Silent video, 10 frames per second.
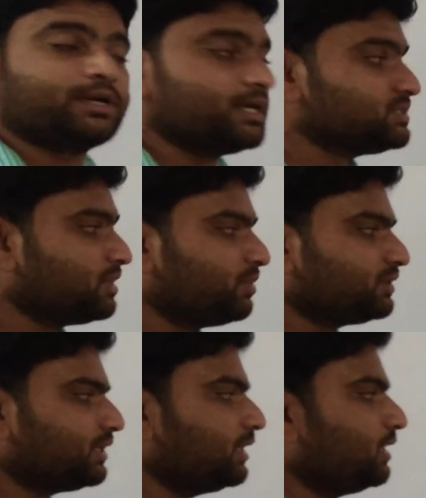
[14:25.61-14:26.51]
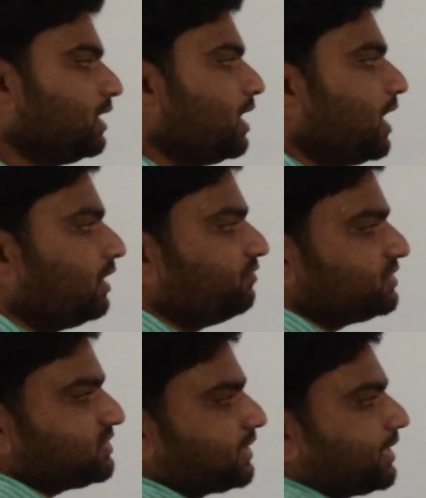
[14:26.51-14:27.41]
case number 3, and we'll
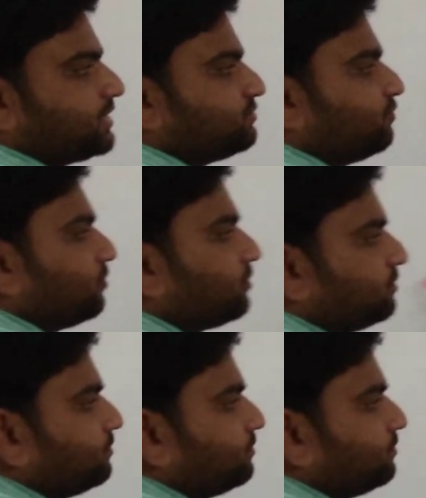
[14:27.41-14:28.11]
see case 4.